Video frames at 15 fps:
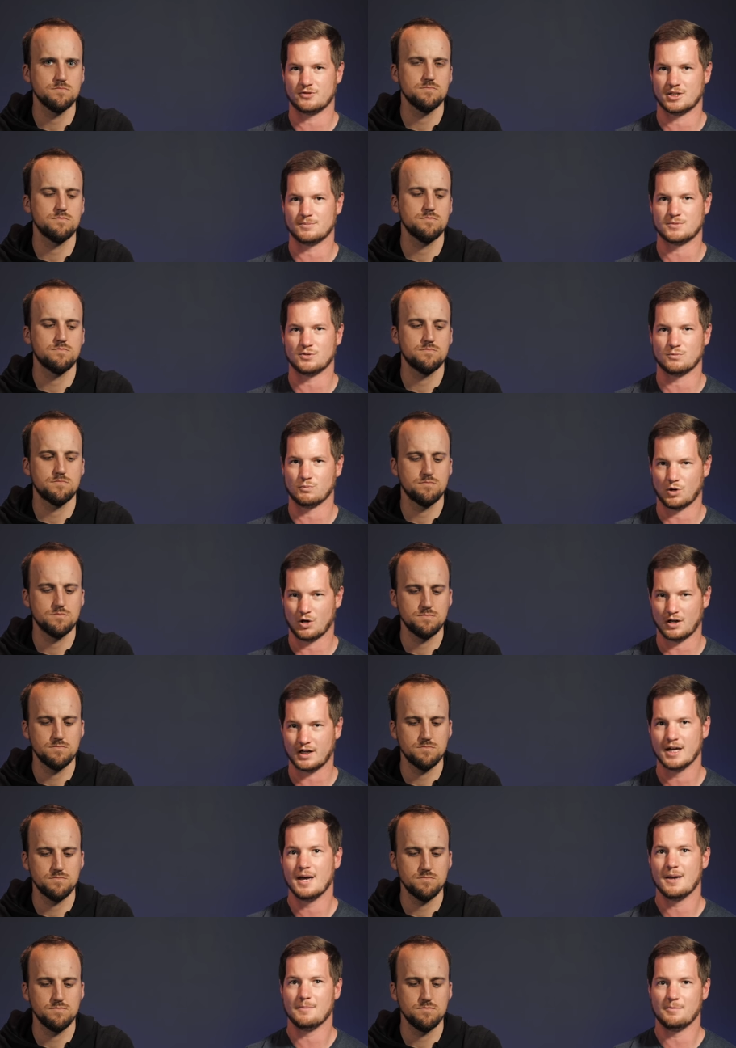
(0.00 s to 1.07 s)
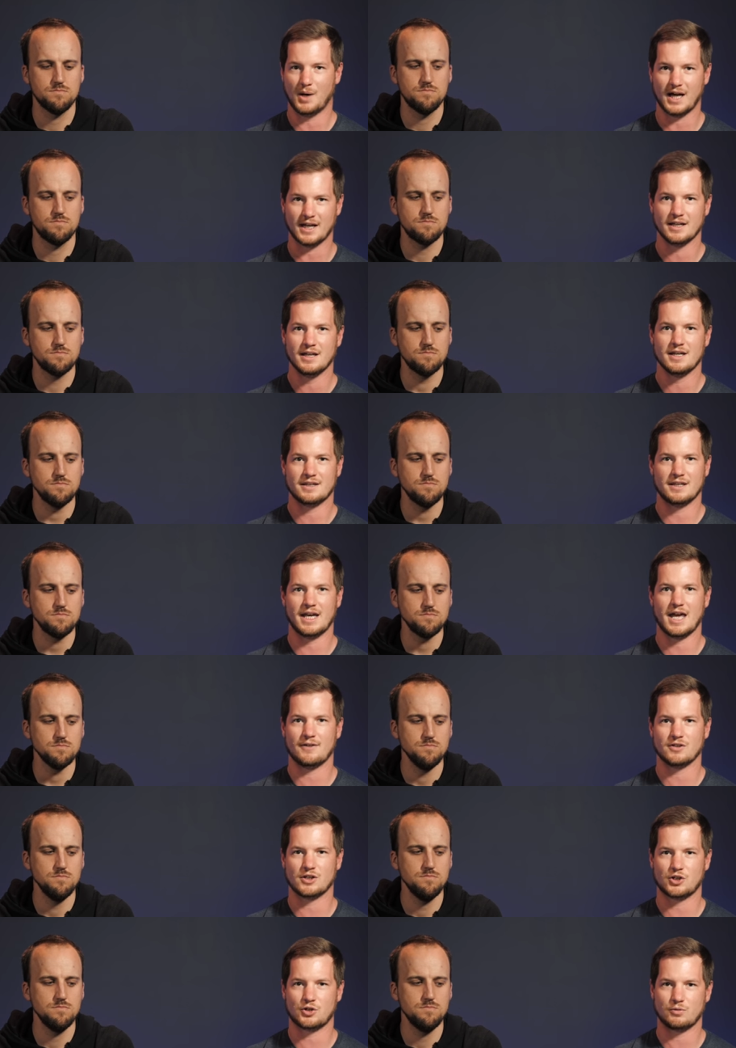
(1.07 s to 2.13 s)
Speaker 1: for them to work, but they
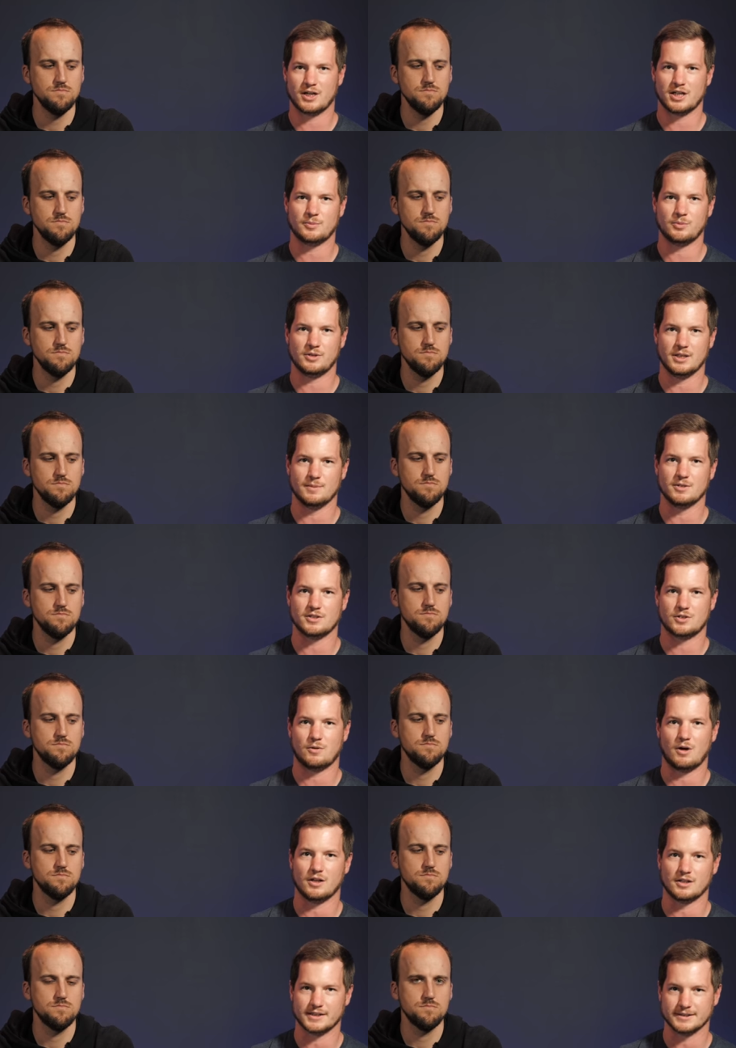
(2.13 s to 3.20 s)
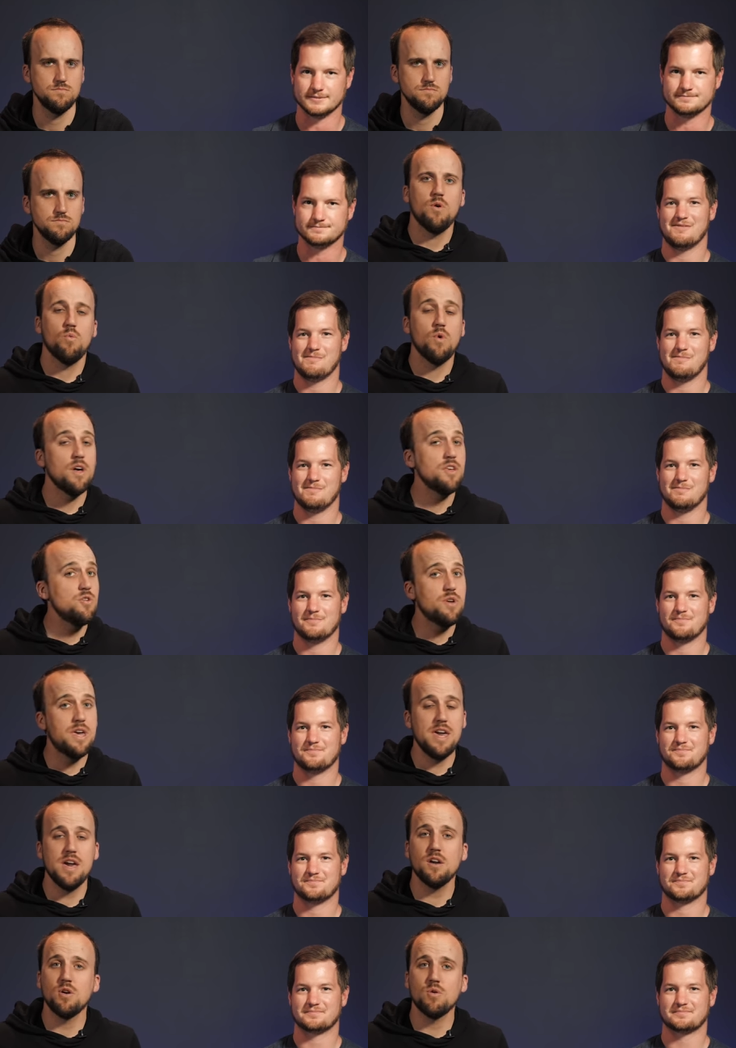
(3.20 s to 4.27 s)
have incredible image quality.
Speaker 2: While you
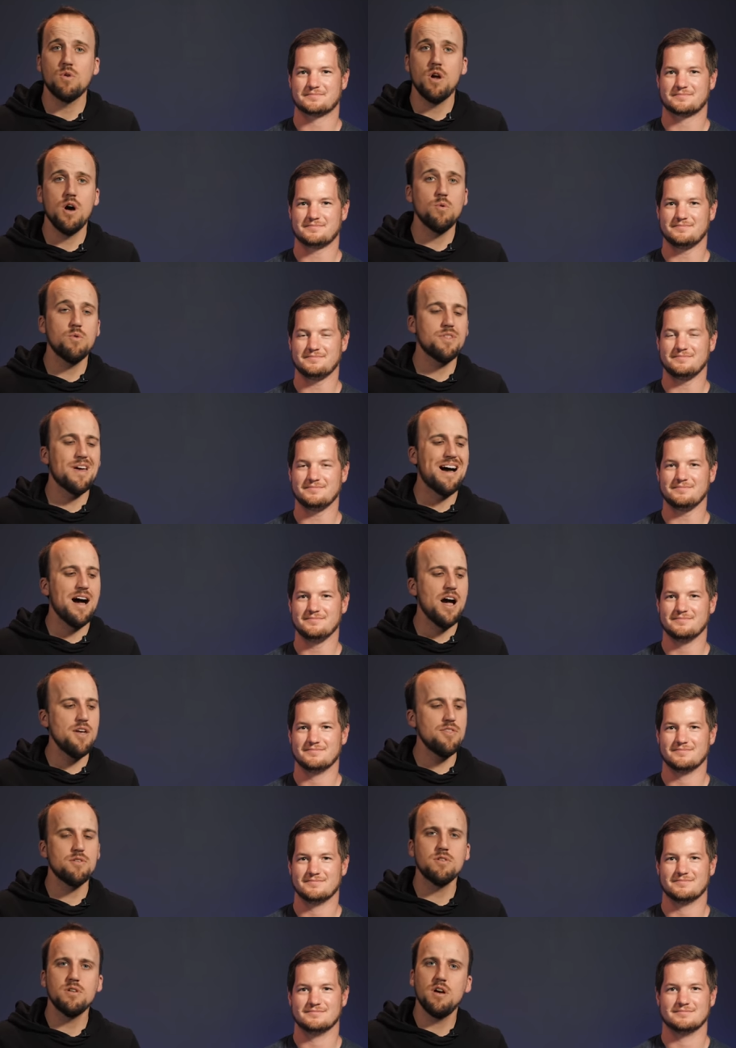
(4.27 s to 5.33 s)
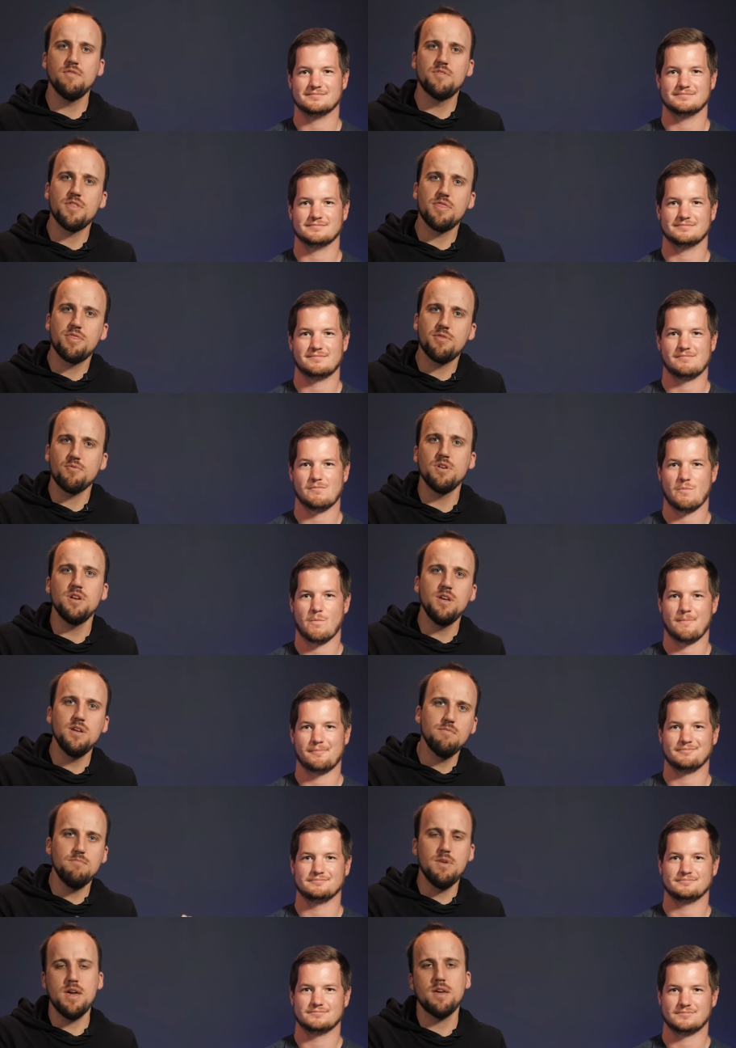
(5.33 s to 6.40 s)
can't go wrong with either of the three
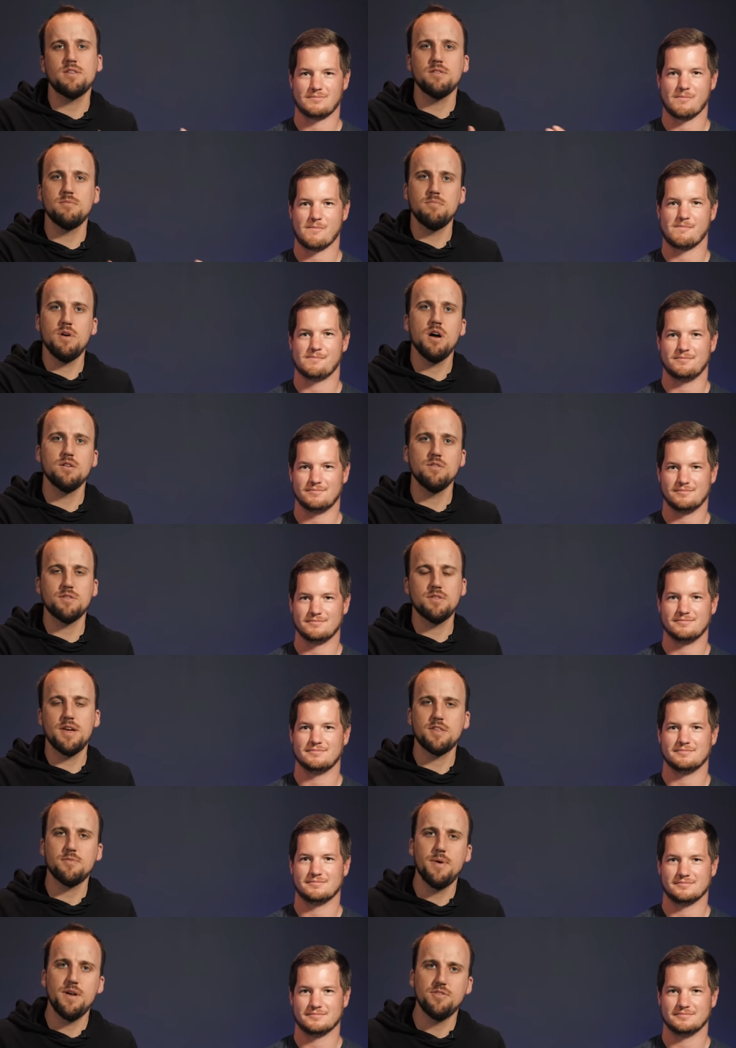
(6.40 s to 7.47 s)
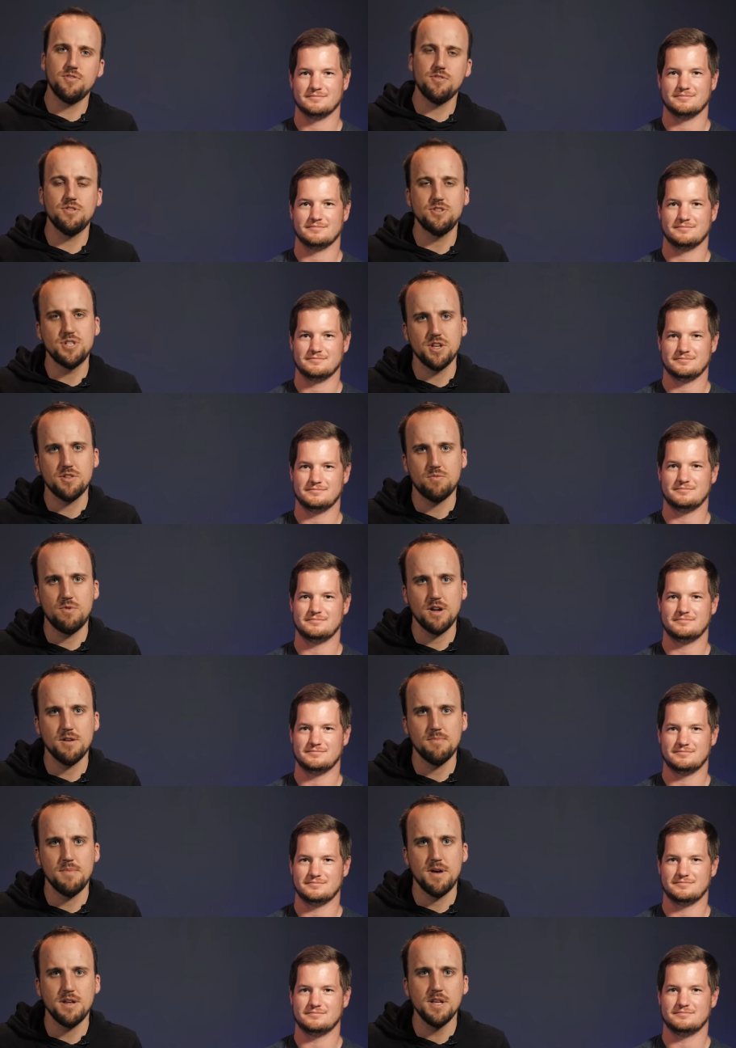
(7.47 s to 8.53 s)
makes and models that Spencer just
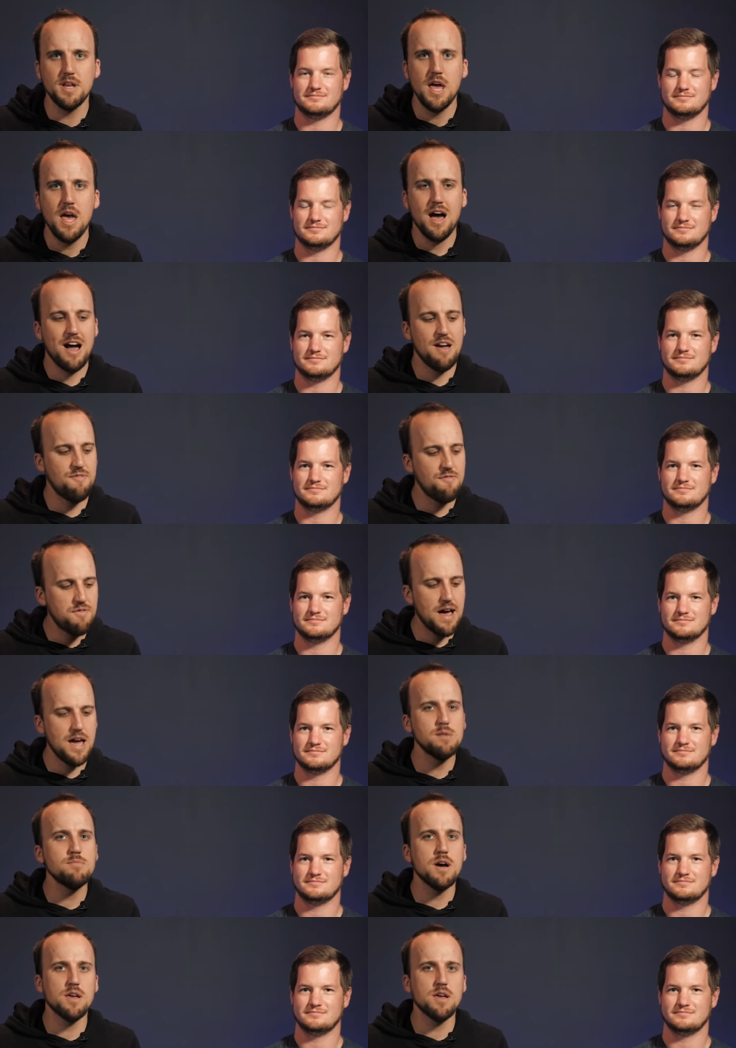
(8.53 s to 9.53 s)
recommended, I find